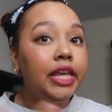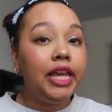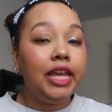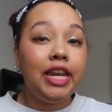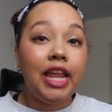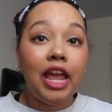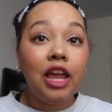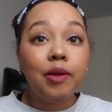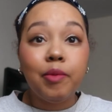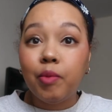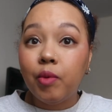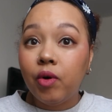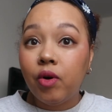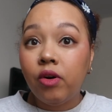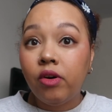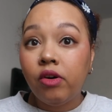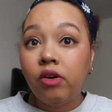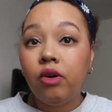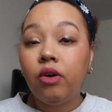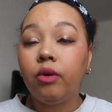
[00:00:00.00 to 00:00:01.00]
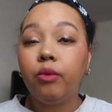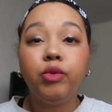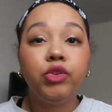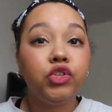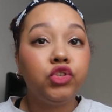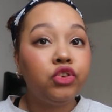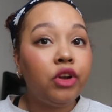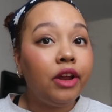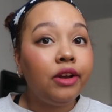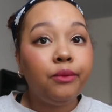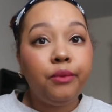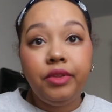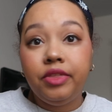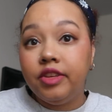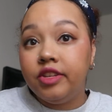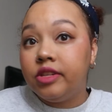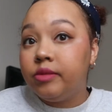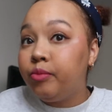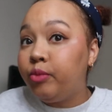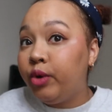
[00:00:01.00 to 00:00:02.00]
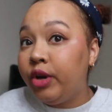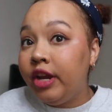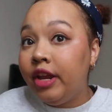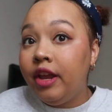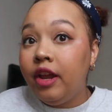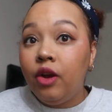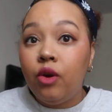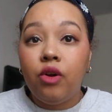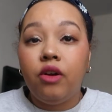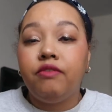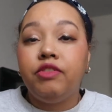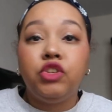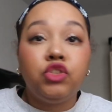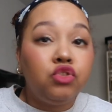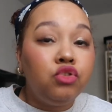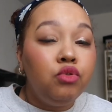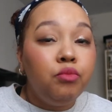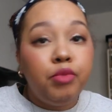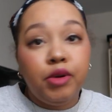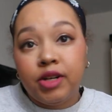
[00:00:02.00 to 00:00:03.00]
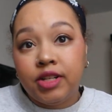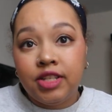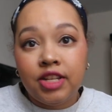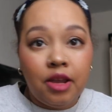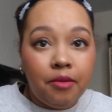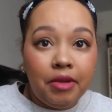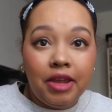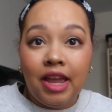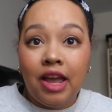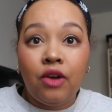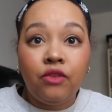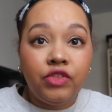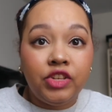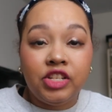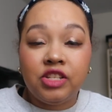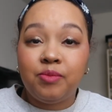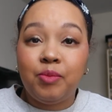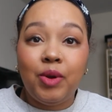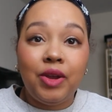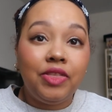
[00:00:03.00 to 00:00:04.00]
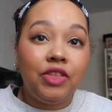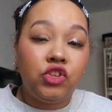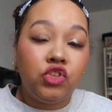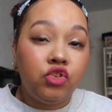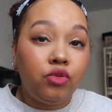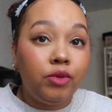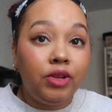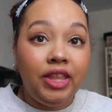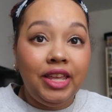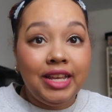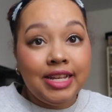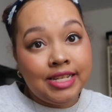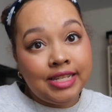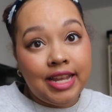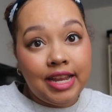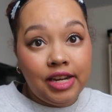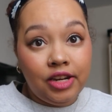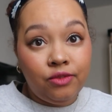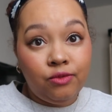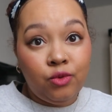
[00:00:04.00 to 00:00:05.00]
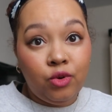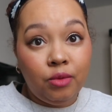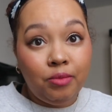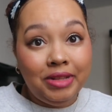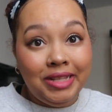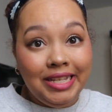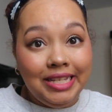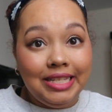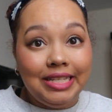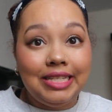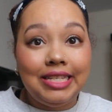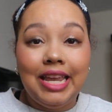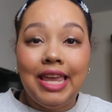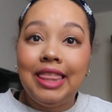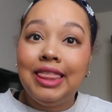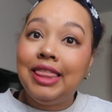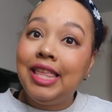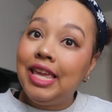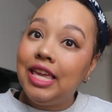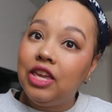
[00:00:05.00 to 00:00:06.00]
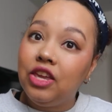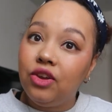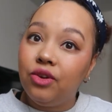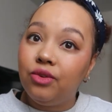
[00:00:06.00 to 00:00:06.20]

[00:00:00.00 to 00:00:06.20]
in April, or what you're trying to read this spring, or if there's new books coming out this spring that you're really excited for, please. And thank